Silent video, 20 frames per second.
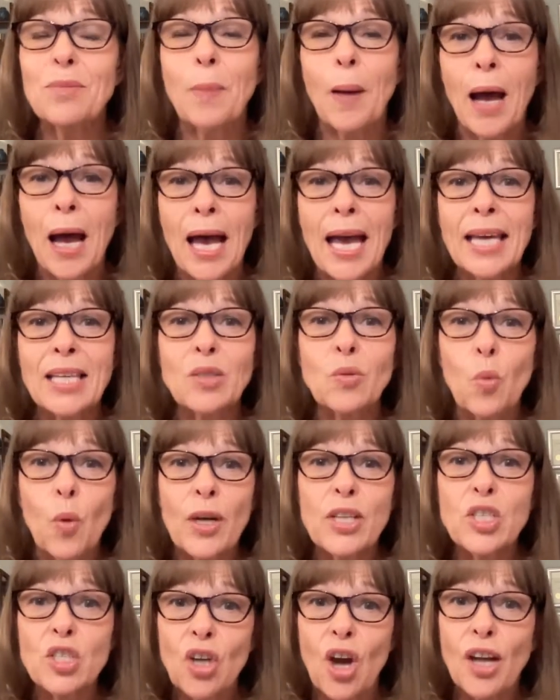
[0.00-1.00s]
behind
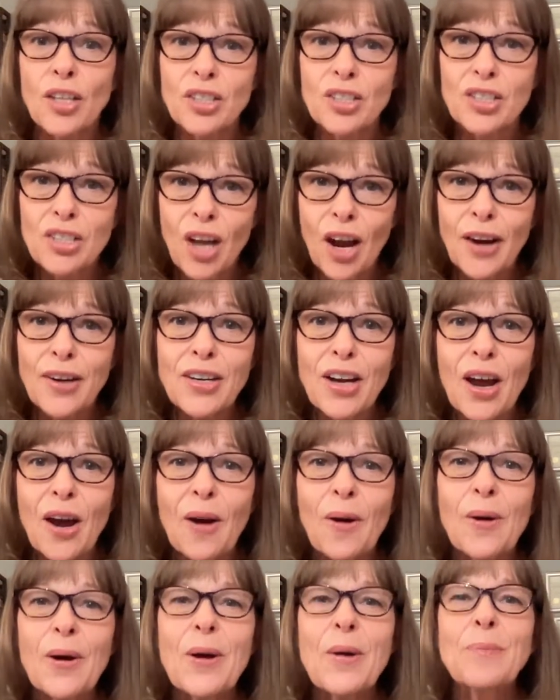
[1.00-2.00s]
what John
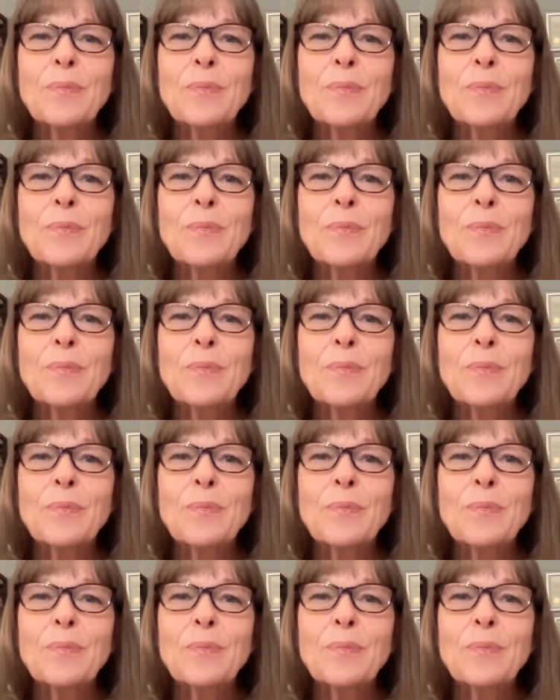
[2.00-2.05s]
Sarno